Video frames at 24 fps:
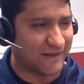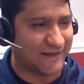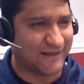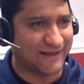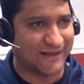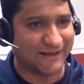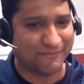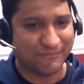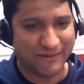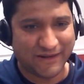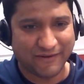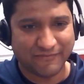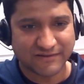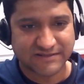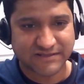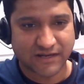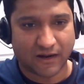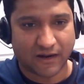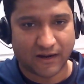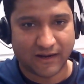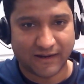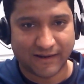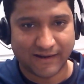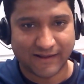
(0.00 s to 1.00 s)
I believe it's
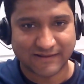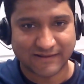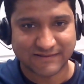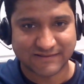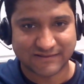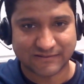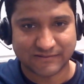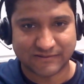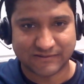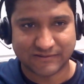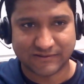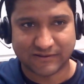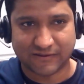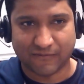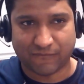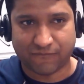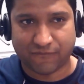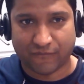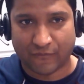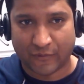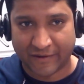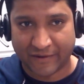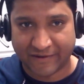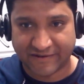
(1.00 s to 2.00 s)
called as the
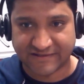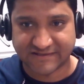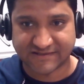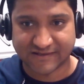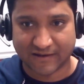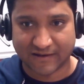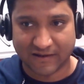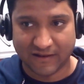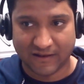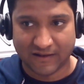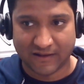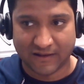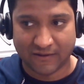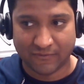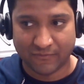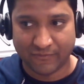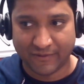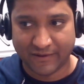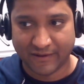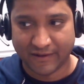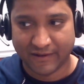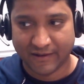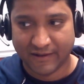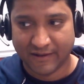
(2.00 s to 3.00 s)
forest
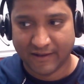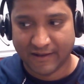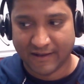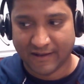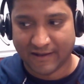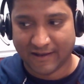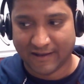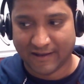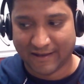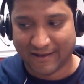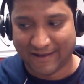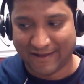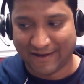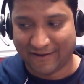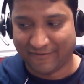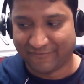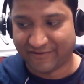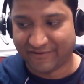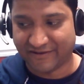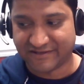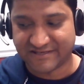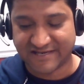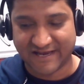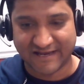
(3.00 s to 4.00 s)
cloud. I don't
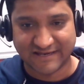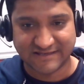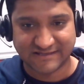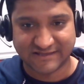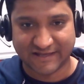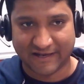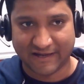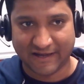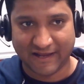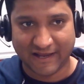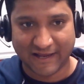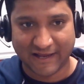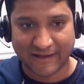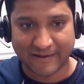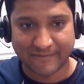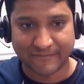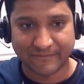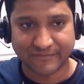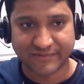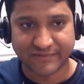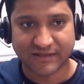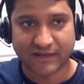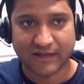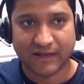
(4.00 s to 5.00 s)
know if they changed their
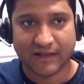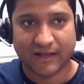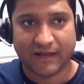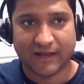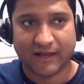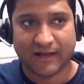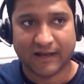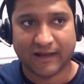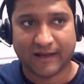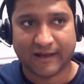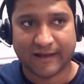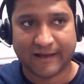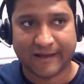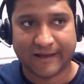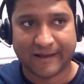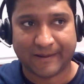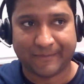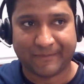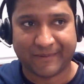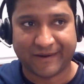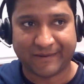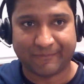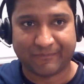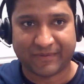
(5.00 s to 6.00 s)
names,
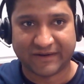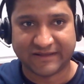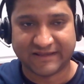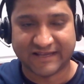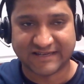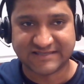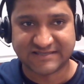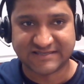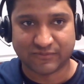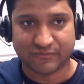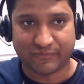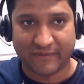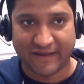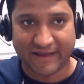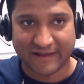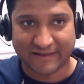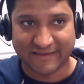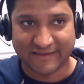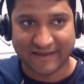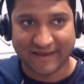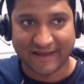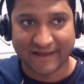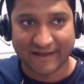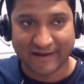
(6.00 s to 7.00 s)
but that's
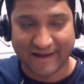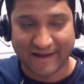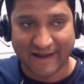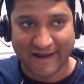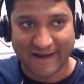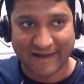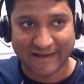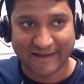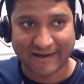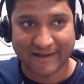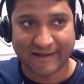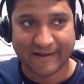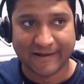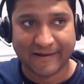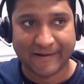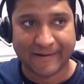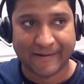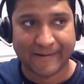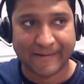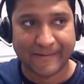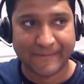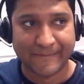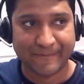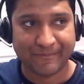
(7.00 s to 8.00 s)
where they are at.
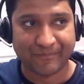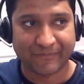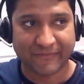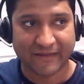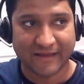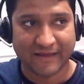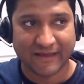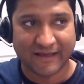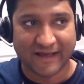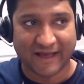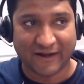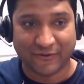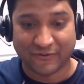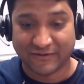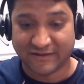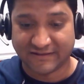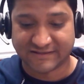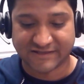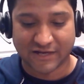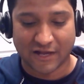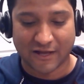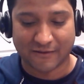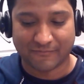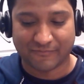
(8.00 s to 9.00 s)
I know
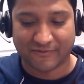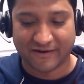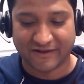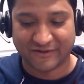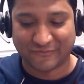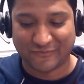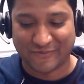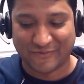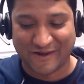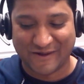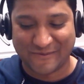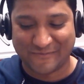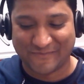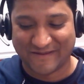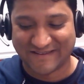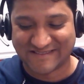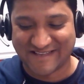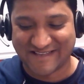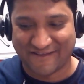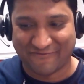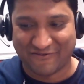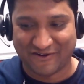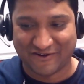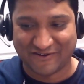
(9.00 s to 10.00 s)
the stock price went up by
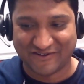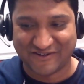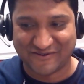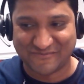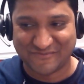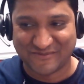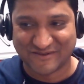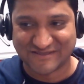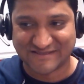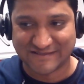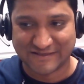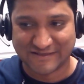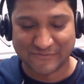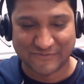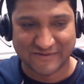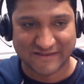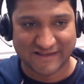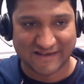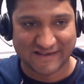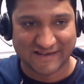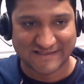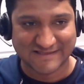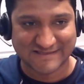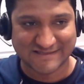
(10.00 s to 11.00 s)
700% over
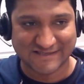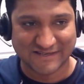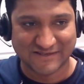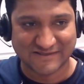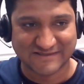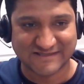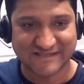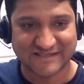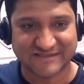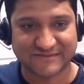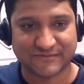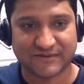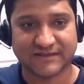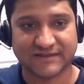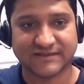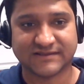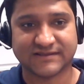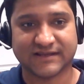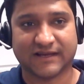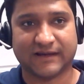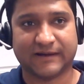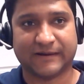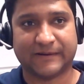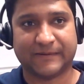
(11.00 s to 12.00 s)
the last 6 months.